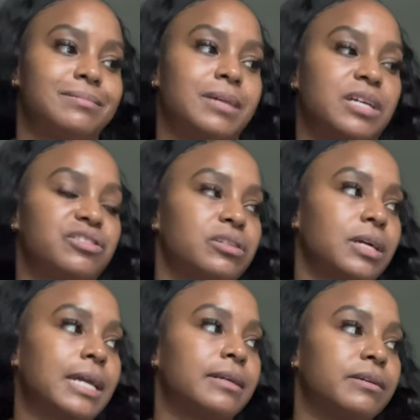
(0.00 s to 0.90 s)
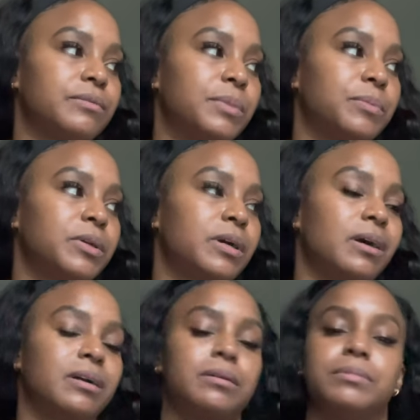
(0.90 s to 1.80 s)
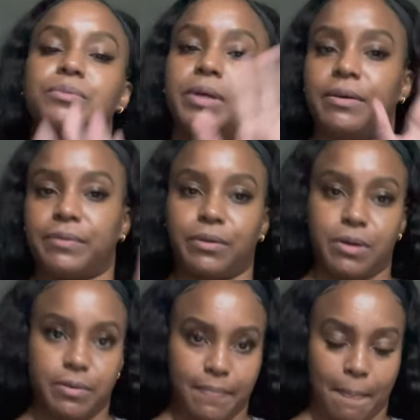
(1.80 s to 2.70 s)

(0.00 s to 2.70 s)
I should have got another memory card, but whatever, girl